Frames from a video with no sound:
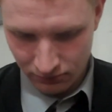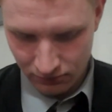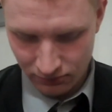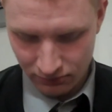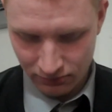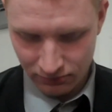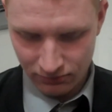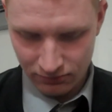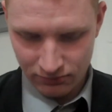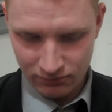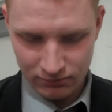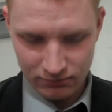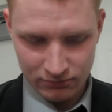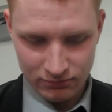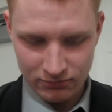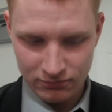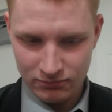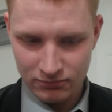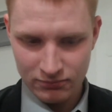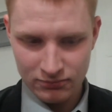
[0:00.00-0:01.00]
What was that?
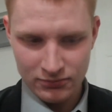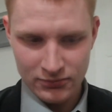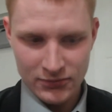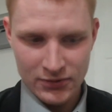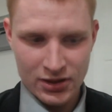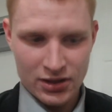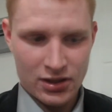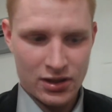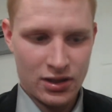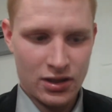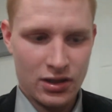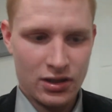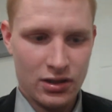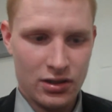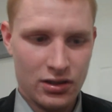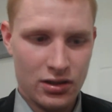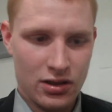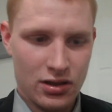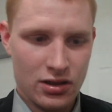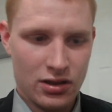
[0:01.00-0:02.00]
You looked
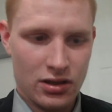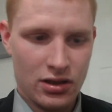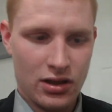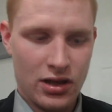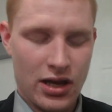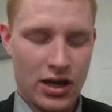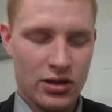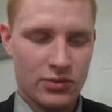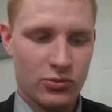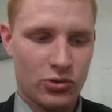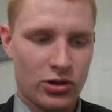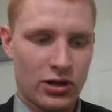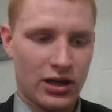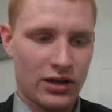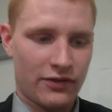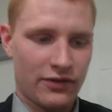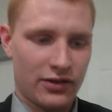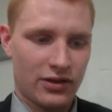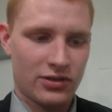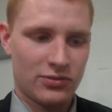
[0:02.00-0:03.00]
over and shrugged. Yeah, it was more
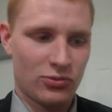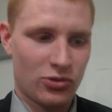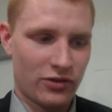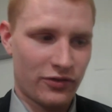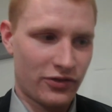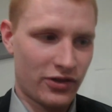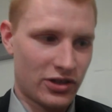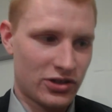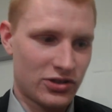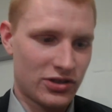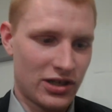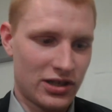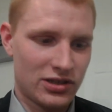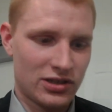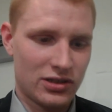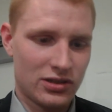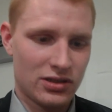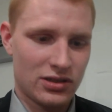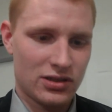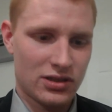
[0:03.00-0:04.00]
like, it was more
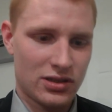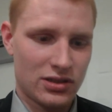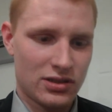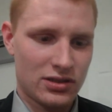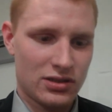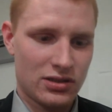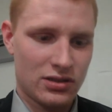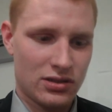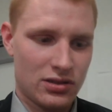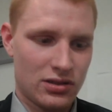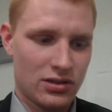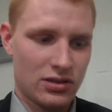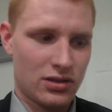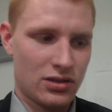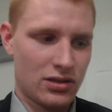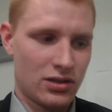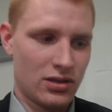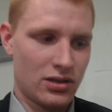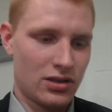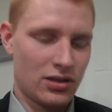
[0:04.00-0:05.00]
frustration, just because. Okay
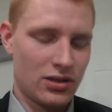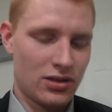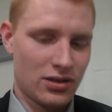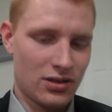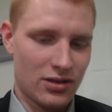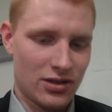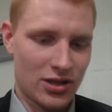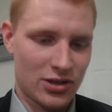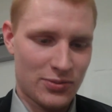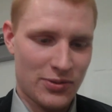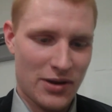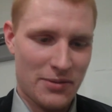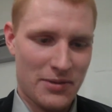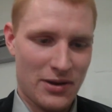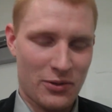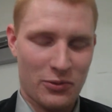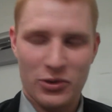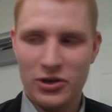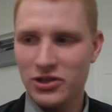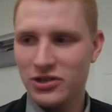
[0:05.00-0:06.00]
that's probably
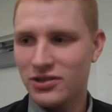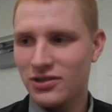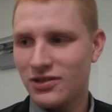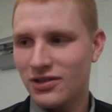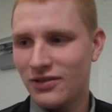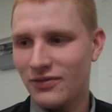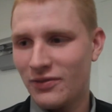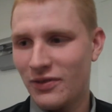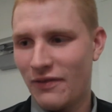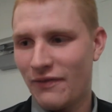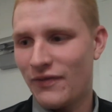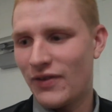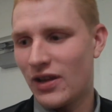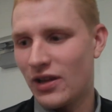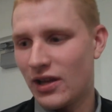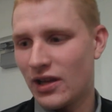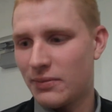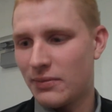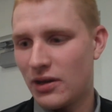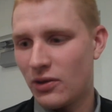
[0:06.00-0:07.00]
my worst. It
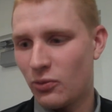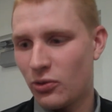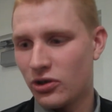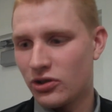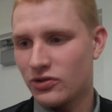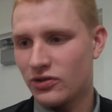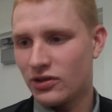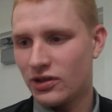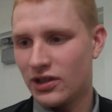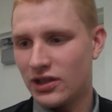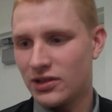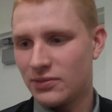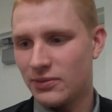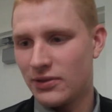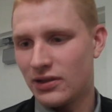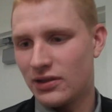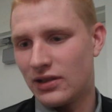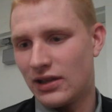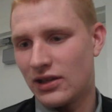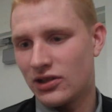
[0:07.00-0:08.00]
felt like my worst release,
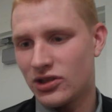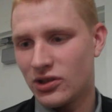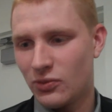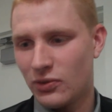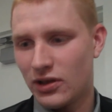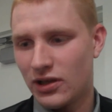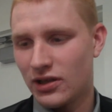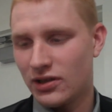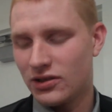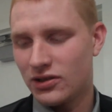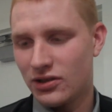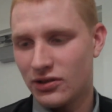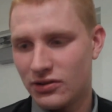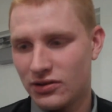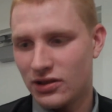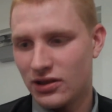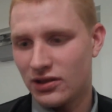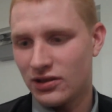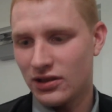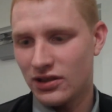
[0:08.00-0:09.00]
but it actually went in. So
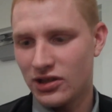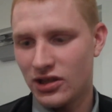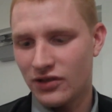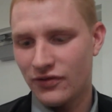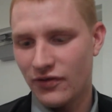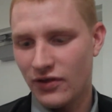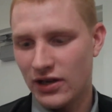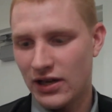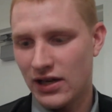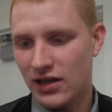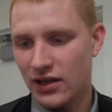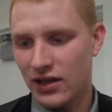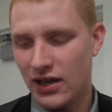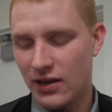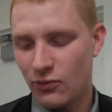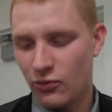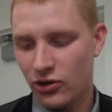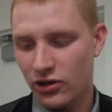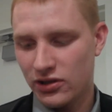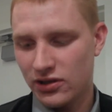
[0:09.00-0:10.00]
it's just it's just funny how the
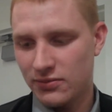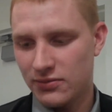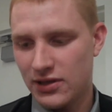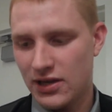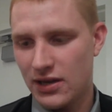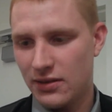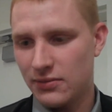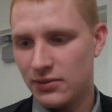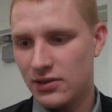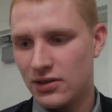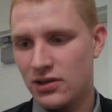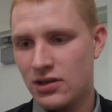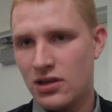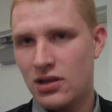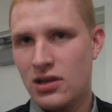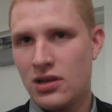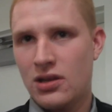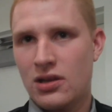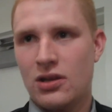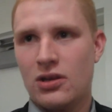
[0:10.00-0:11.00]
game works sometimes
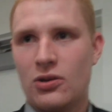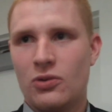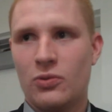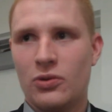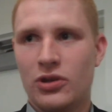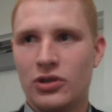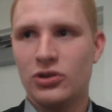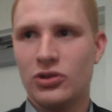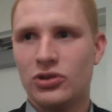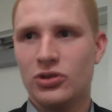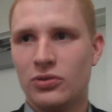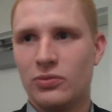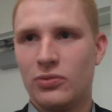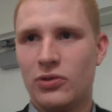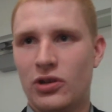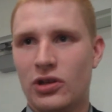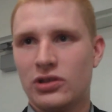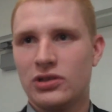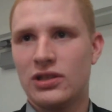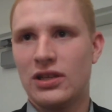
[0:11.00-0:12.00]
where you shoot
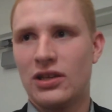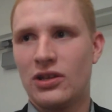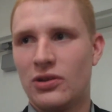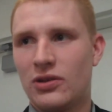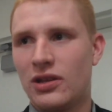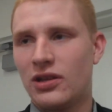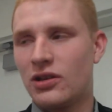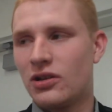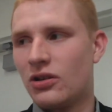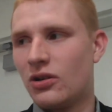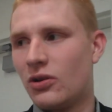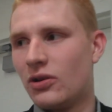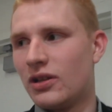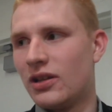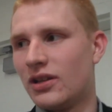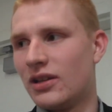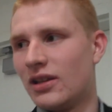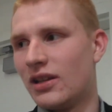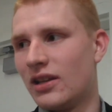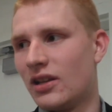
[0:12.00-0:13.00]
balls that you think are going
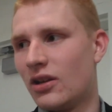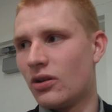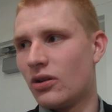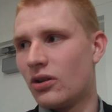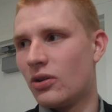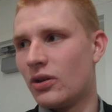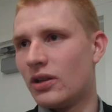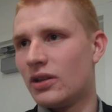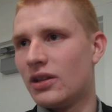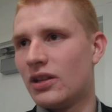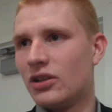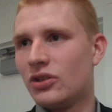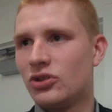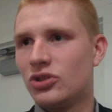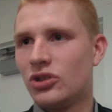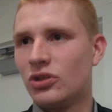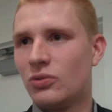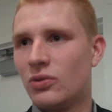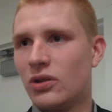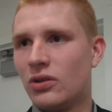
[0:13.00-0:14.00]
in and they go in, then you
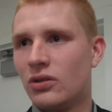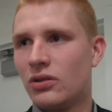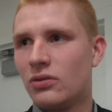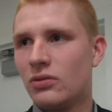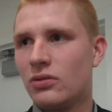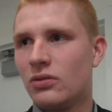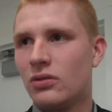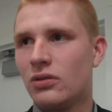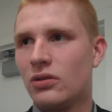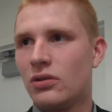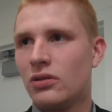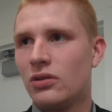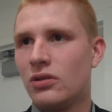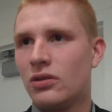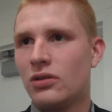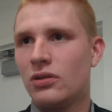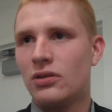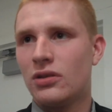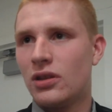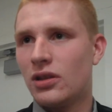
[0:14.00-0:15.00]
shoot one
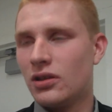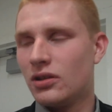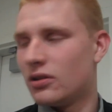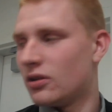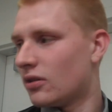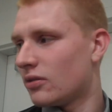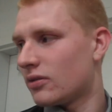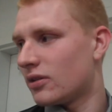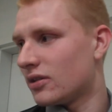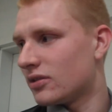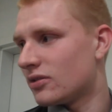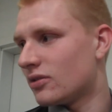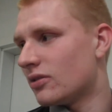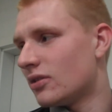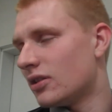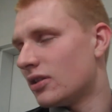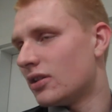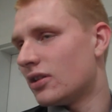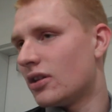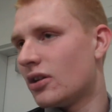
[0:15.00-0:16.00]
that you don't think is
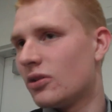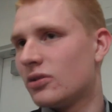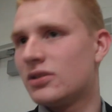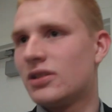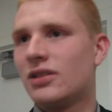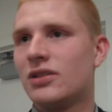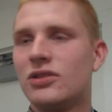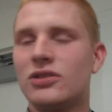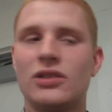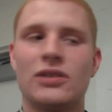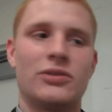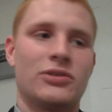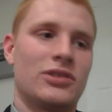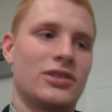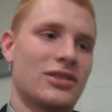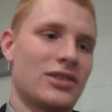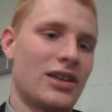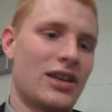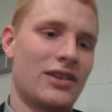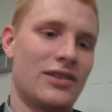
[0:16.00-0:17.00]
going in and it goes in. So it was
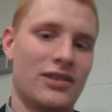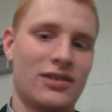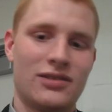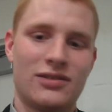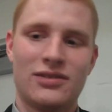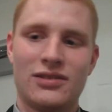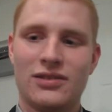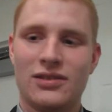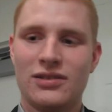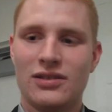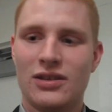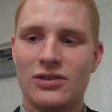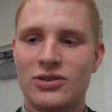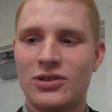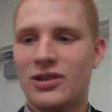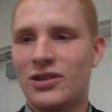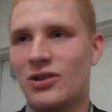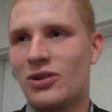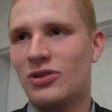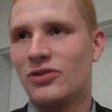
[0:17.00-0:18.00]
just kind of, I was
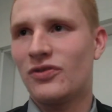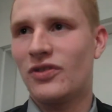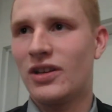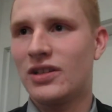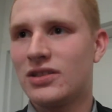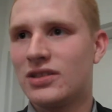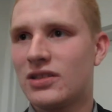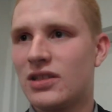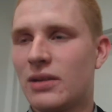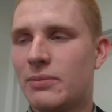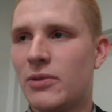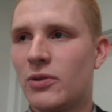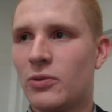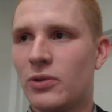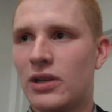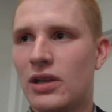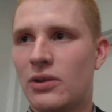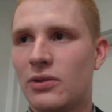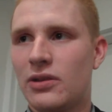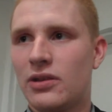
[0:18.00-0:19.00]
looking at Coach Francis, I've been
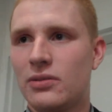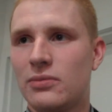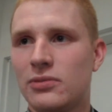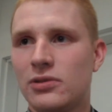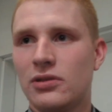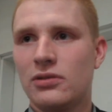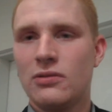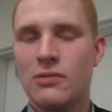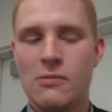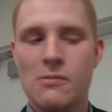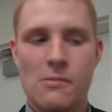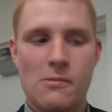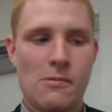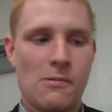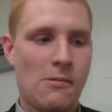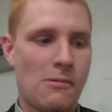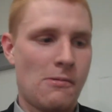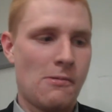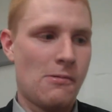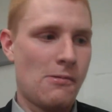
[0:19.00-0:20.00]
working out with him. So
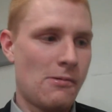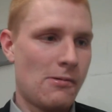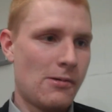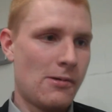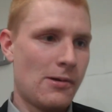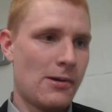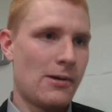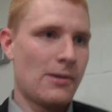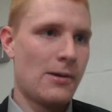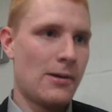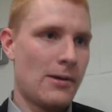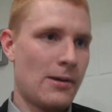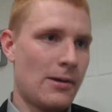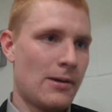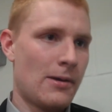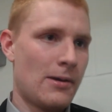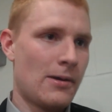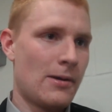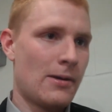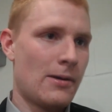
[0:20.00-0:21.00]
Francis, said
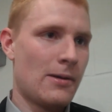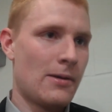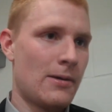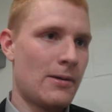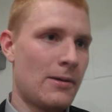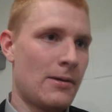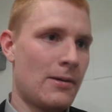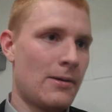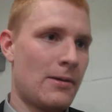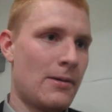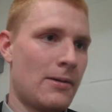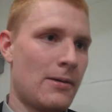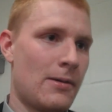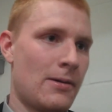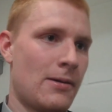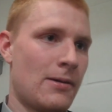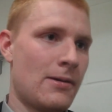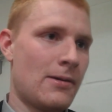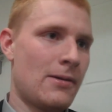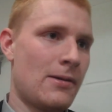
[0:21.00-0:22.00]
you've been in the gym
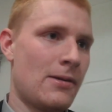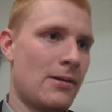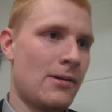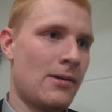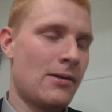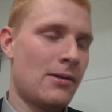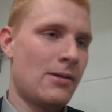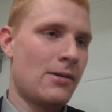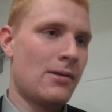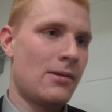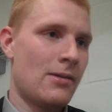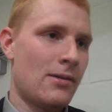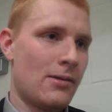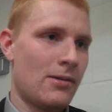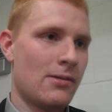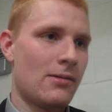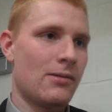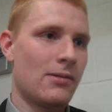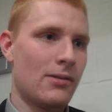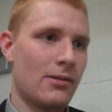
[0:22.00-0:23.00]
a lot working on
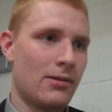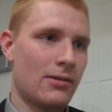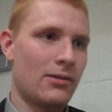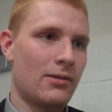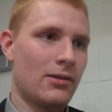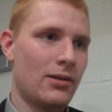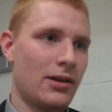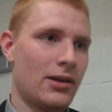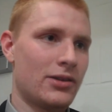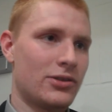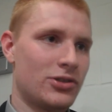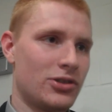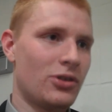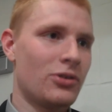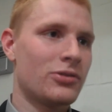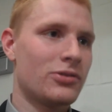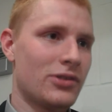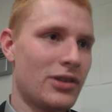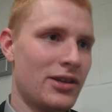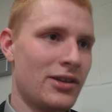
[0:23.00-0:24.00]
that three. Yeah, it
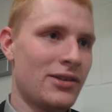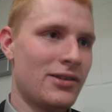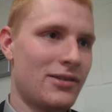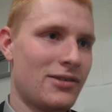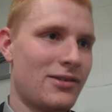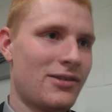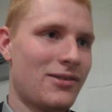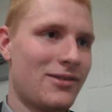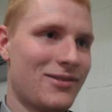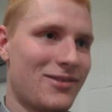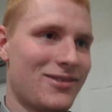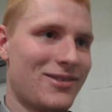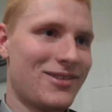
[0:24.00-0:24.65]
shows, right? Yeah.